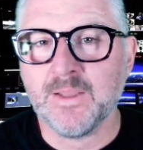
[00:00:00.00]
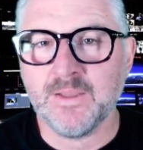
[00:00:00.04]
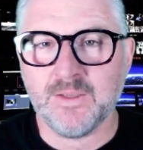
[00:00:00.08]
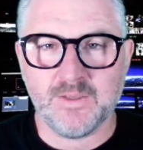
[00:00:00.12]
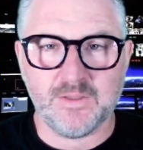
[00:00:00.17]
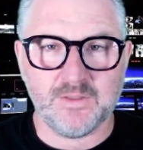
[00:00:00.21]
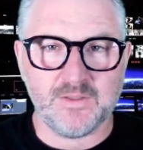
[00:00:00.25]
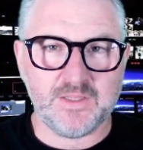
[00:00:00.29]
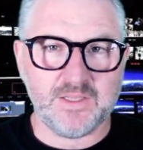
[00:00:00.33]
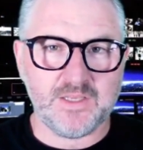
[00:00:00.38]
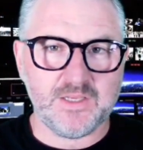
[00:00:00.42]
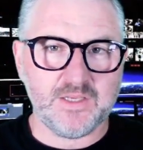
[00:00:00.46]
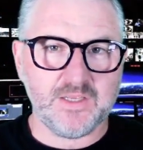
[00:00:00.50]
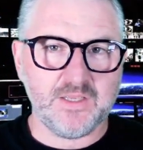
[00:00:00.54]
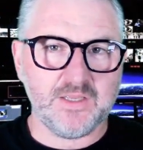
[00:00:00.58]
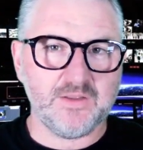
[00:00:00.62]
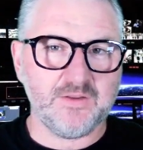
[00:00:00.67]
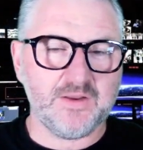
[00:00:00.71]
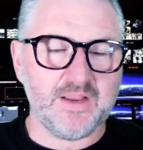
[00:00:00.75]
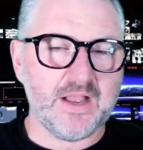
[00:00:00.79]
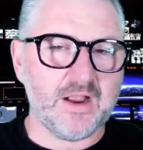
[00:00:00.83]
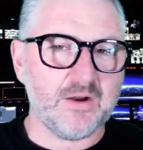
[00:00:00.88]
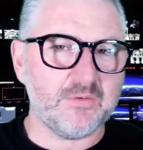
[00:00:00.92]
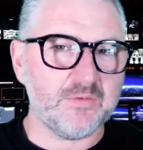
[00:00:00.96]
the
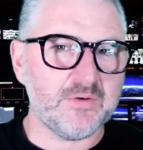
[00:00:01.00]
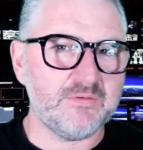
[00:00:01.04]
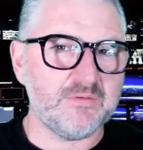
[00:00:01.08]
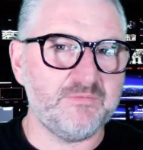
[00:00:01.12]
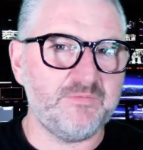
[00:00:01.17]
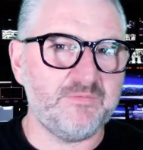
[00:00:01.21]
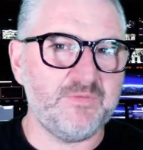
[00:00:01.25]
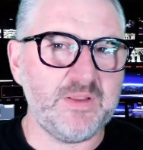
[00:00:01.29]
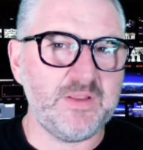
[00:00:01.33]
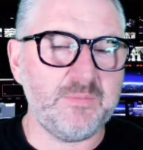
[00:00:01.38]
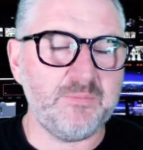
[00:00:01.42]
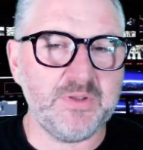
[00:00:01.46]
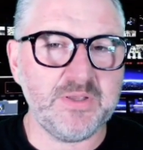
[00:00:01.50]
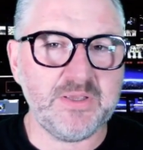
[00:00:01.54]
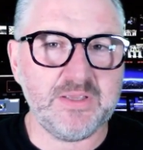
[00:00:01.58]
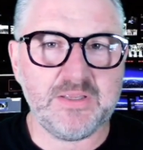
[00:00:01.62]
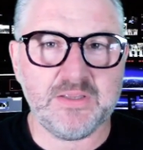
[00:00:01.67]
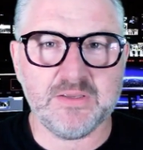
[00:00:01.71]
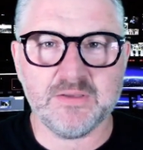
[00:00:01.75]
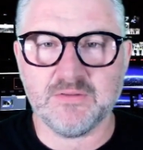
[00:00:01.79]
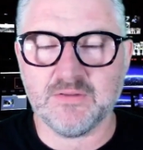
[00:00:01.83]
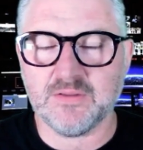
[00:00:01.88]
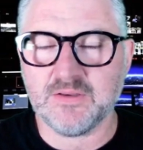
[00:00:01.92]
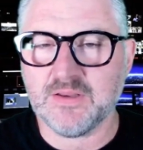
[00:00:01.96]
current VP
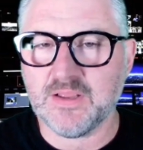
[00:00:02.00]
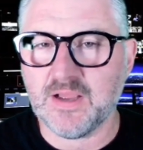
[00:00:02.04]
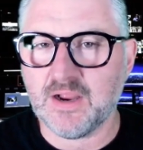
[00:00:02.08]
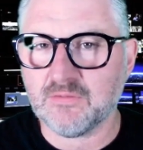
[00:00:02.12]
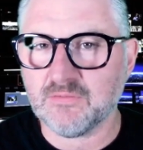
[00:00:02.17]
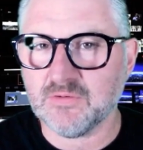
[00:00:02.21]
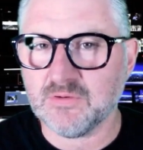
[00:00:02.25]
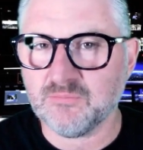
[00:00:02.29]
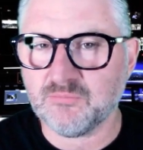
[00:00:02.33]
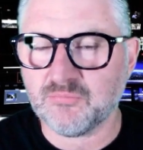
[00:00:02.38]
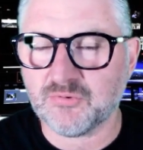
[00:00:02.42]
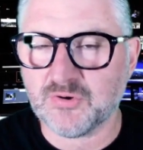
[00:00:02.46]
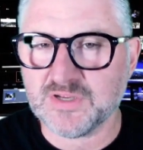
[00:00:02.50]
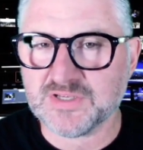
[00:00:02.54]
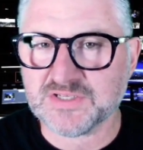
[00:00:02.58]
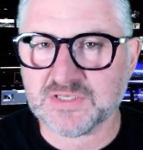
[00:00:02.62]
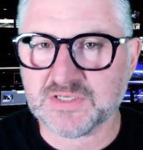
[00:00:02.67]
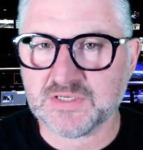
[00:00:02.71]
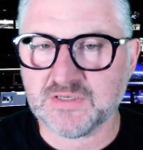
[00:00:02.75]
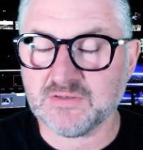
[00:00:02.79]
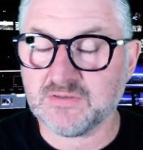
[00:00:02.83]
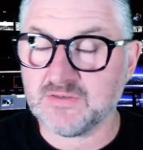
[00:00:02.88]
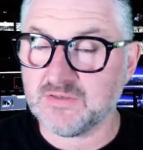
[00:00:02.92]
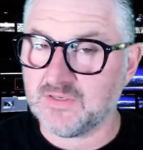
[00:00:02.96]
and the current
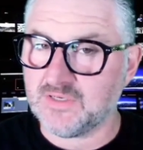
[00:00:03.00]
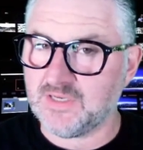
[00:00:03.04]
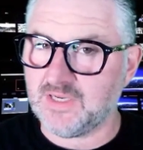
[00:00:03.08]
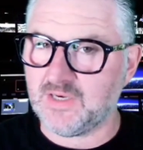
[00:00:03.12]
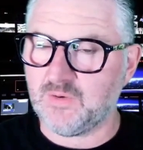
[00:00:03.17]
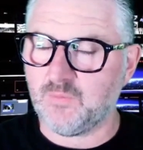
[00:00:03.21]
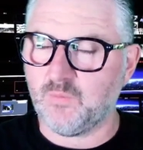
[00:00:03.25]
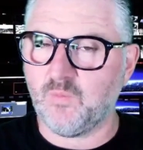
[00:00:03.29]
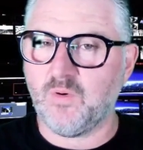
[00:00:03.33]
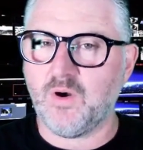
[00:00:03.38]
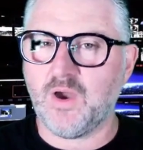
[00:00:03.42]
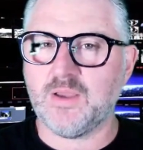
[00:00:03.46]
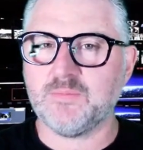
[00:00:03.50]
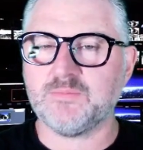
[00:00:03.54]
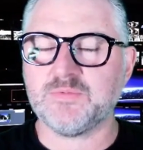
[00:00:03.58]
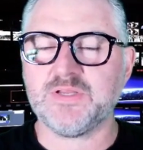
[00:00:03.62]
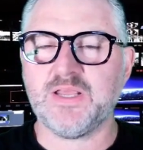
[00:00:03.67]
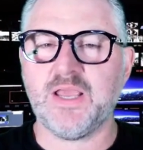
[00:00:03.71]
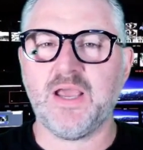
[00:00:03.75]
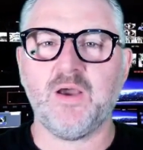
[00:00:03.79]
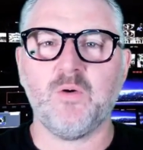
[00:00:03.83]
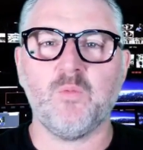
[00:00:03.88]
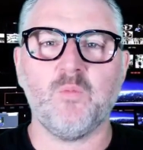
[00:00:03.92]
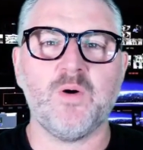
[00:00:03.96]
president get wiped
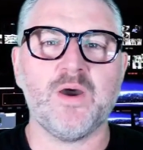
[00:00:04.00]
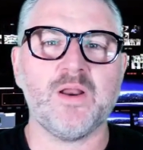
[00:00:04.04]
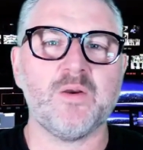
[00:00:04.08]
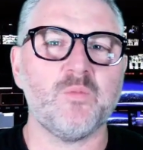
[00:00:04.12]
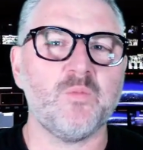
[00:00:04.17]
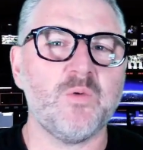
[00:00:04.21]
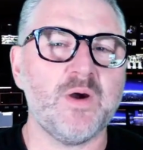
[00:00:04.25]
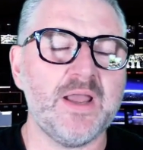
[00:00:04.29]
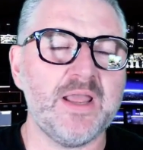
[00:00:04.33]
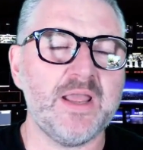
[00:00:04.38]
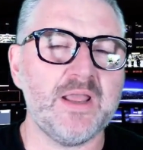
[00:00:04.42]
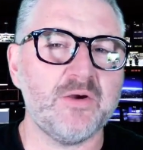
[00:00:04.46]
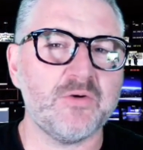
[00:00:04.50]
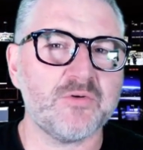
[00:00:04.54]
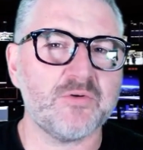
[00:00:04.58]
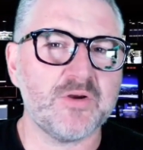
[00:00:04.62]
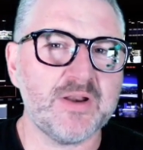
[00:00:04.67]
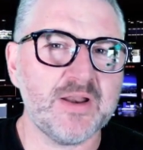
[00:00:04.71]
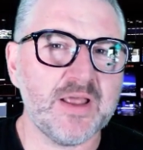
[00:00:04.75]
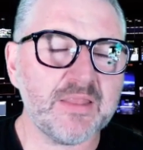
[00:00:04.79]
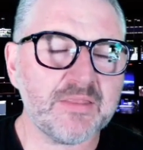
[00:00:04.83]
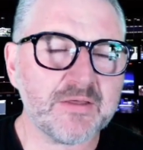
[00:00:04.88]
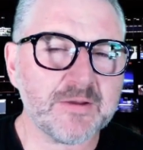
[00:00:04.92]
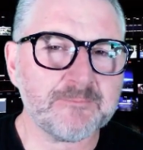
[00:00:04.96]
out one way or
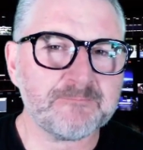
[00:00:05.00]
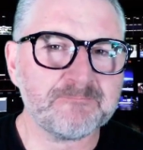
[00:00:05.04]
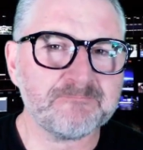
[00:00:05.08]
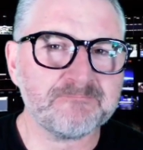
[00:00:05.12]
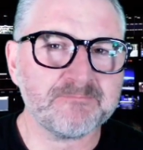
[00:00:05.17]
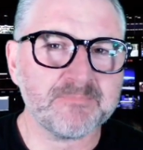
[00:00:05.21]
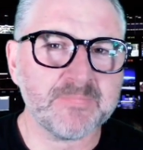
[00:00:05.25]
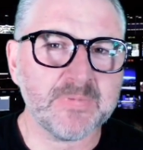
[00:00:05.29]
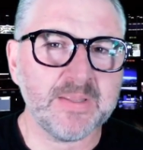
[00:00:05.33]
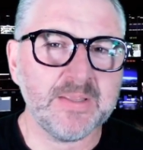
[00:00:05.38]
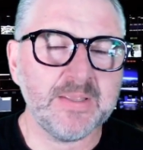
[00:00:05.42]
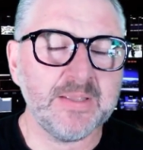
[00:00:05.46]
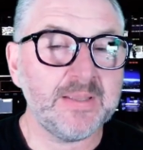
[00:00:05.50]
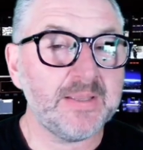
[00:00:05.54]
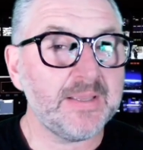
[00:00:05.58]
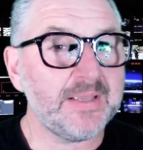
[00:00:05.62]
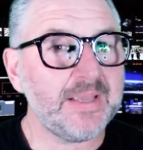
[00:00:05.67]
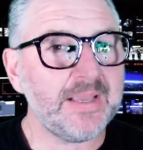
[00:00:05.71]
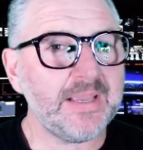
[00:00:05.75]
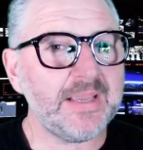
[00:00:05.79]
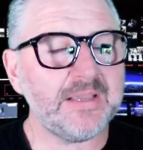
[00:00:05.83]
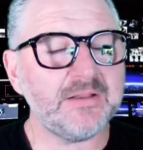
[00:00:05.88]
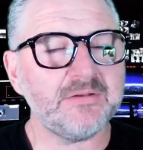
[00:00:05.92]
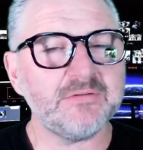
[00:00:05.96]
another,
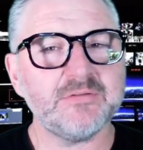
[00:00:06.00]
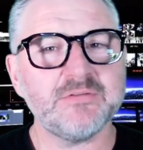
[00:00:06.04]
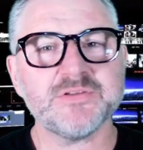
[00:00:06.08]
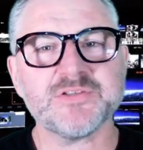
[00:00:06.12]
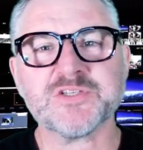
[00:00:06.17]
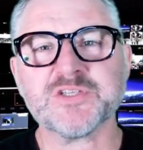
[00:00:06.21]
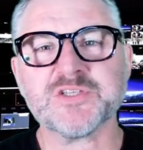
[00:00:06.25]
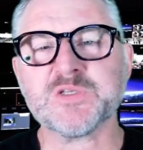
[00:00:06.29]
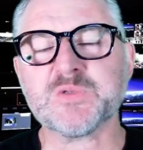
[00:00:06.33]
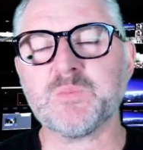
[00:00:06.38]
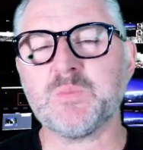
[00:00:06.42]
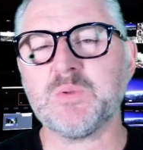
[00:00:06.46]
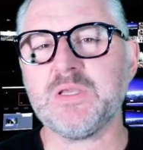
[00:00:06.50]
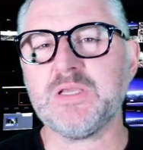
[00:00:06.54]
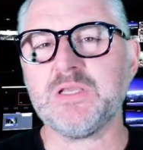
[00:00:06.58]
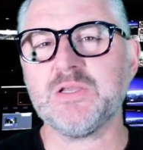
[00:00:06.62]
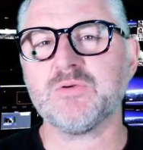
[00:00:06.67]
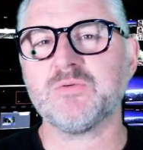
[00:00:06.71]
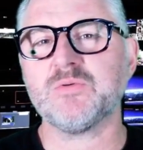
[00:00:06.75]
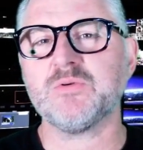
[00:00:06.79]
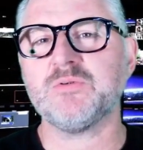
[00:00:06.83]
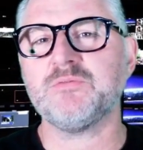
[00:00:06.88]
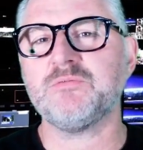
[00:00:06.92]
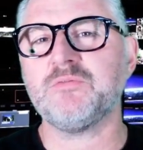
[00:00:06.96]
and the
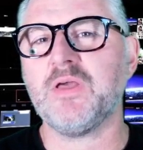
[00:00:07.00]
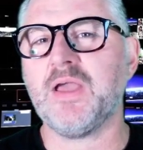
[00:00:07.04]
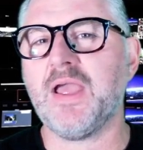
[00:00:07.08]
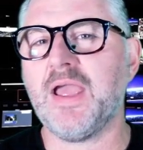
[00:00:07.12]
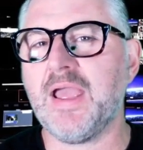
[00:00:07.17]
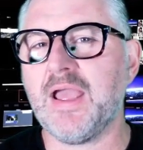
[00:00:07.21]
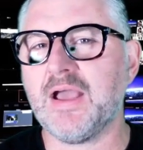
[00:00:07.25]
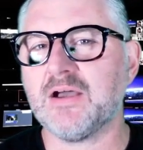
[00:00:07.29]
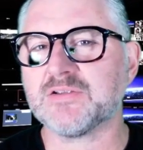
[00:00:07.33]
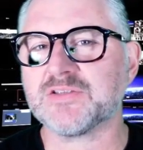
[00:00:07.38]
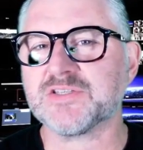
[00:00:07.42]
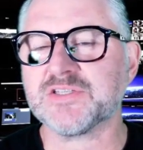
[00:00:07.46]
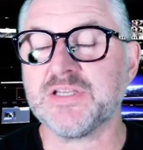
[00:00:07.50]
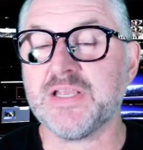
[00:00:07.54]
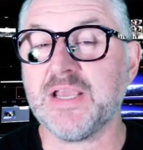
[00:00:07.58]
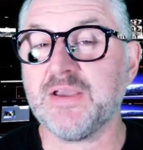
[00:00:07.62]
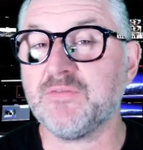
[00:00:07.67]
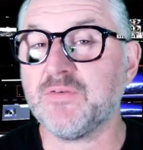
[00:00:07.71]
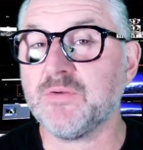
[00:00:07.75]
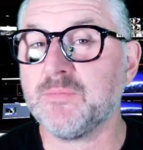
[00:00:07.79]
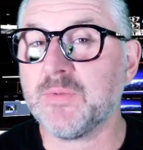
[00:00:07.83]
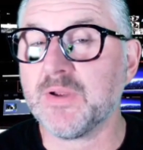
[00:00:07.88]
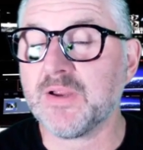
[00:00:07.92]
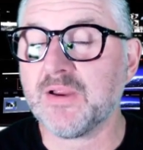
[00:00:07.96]
Speaker of the House,
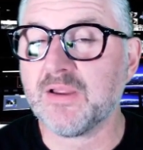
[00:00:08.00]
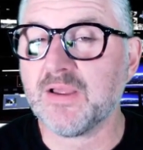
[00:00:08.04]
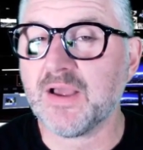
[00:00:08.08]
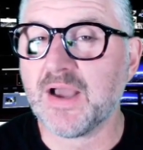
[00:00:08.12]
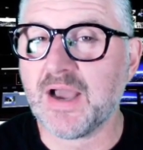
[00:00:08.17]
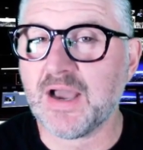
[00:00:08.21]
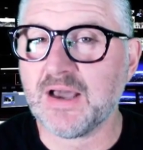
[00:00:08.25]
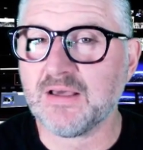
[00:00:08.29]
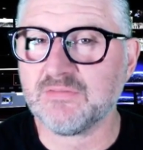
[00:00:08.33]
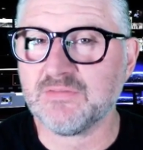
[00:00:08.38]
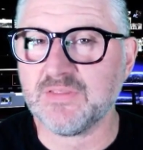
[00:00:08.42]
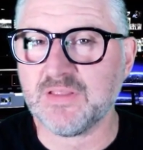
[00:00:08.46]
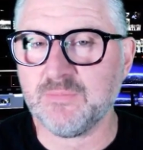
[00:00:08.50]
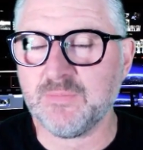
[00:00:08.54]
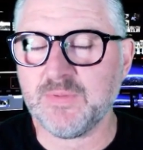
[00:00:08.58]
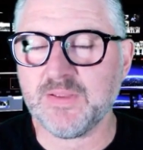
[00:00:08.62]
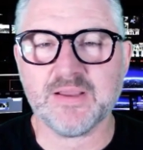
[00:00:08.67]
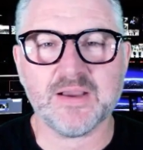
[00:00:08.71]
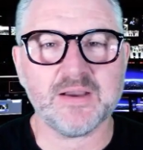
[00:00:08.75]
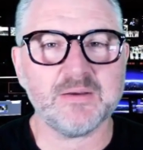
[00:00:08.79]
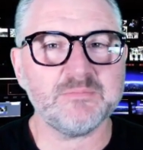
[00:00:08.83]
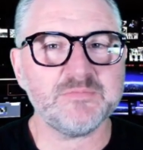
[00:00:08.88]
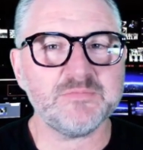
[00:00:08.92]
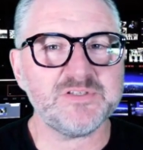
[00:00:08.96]
Kevin McCarthy,
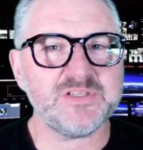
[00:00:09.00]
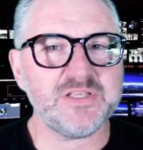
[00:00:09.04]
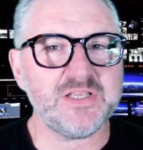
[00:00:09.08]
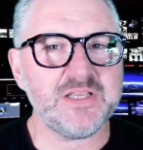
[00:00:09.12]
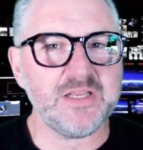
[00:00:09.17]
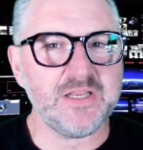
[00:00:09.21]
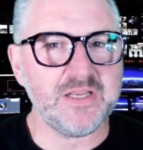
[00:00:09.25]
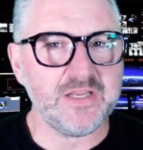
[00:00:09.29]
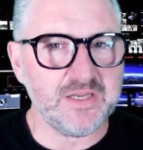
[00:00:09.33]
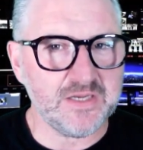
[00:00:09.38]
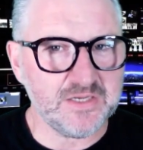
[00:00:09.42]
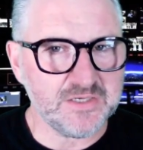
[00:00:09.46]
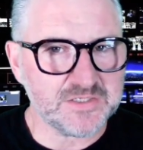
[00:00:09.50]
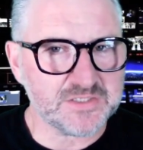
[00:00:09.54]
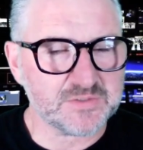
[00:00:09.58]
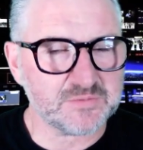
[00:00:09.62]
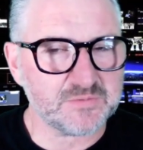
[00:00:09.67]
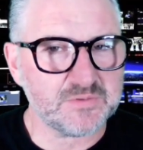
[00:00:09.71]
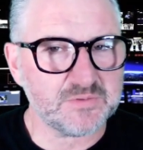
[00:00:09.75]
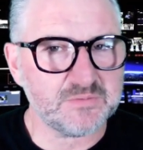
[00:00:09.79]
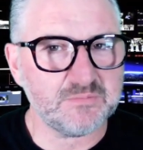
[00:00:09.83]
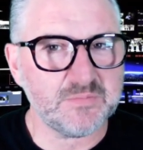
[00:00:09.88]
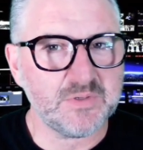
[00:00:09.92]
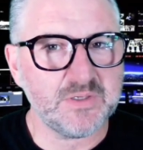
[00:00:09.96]
becomes the
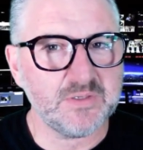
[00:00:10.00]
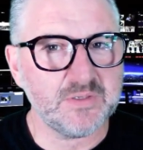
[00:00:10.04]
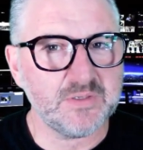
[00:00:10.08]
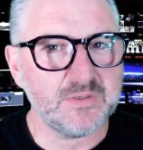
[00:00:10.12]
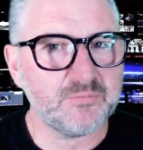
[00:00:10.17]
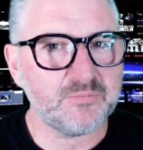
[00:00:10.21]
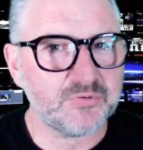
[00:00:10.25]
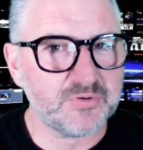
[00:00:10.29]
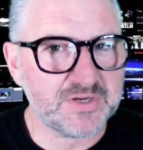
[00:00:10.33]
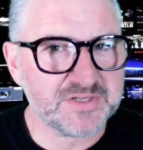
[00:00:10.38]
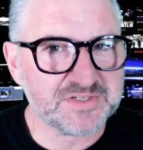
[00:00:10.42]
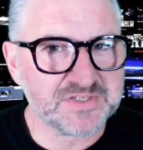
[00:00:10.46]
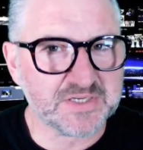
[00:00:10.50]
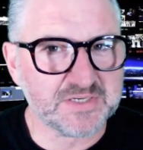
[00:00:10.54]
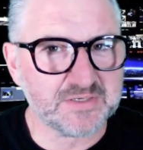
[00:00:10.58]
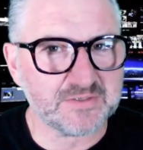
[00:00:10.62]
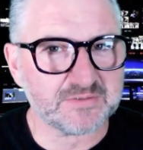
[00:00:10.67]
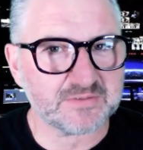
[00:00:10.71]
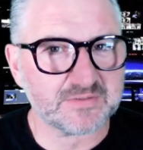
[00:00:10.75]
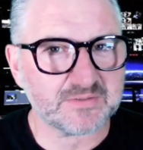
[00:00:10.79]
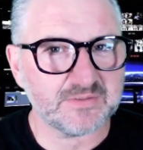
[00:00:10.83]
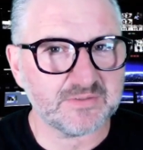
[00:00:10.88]
interim president?